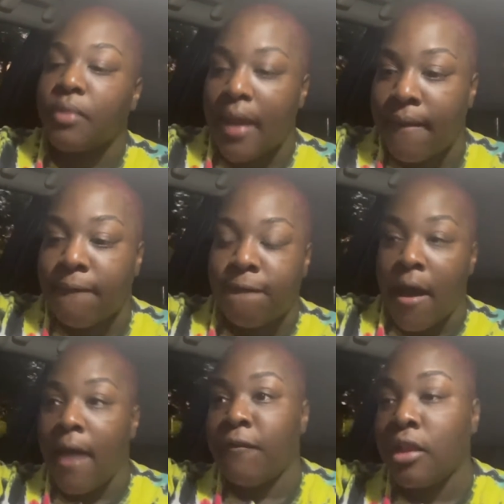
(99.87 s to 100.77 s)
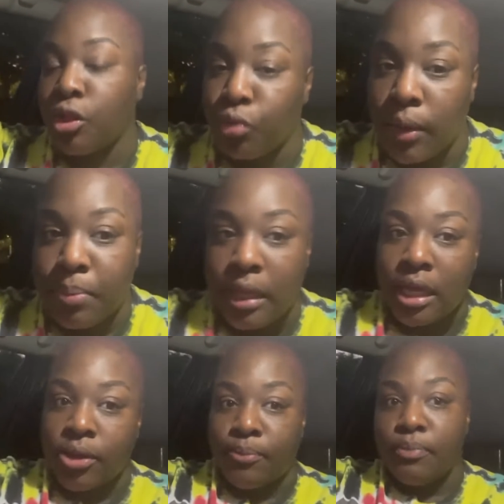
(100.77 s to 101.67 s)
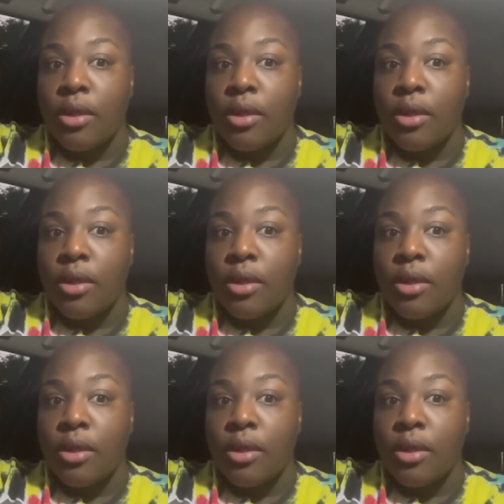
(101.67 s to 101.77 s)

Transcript: at 5:53 p.m.